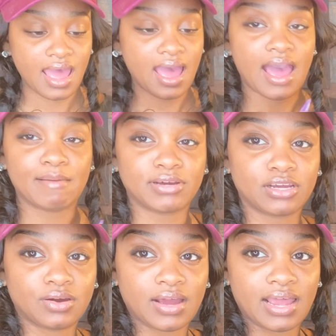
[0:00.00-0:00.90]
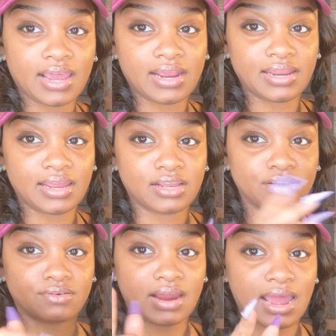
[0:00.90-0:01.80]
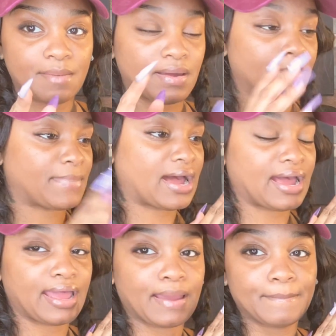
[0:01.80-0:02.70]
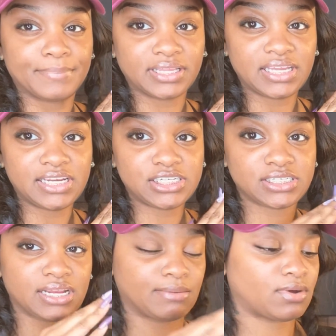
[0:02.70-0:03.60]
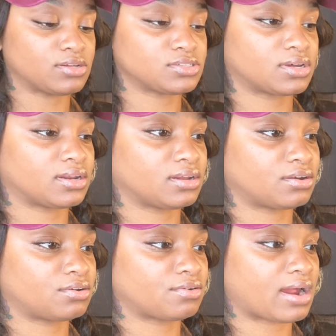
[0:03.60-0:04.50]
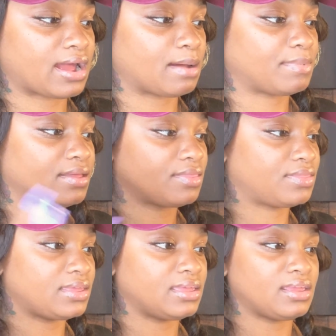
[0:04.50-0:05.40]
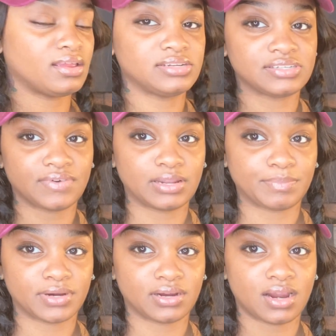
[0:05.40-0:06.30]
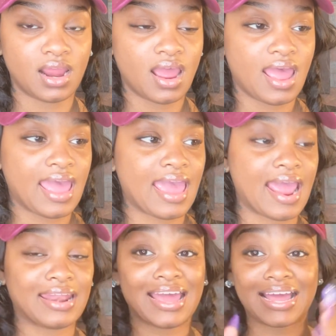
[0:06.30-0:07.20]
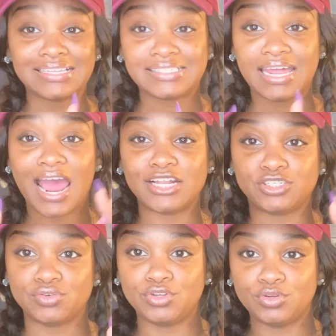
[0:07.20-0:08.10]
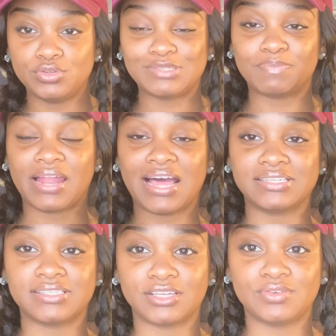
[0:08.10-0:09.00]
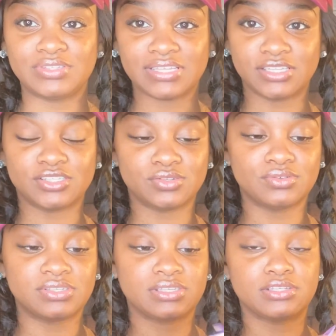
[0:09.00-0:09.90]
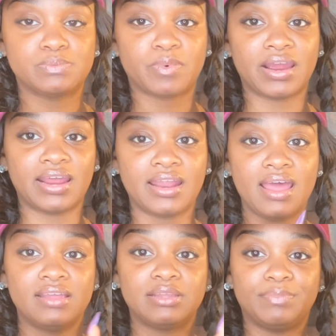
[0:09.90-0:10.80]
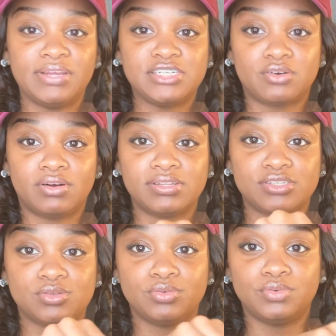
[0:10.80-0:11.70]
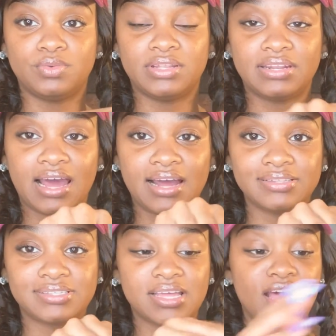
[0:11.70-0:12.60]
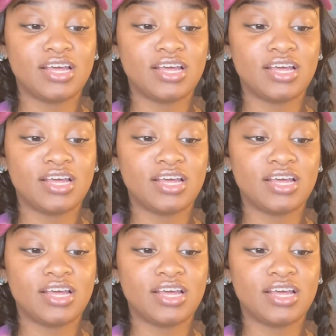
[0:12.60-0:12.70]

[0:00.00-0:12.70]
I'm gonna go ahead and grab my bleach, and I'm also gonna grab the developer. And like I said, I do use plastic utensils to spread the bleach onto the knots.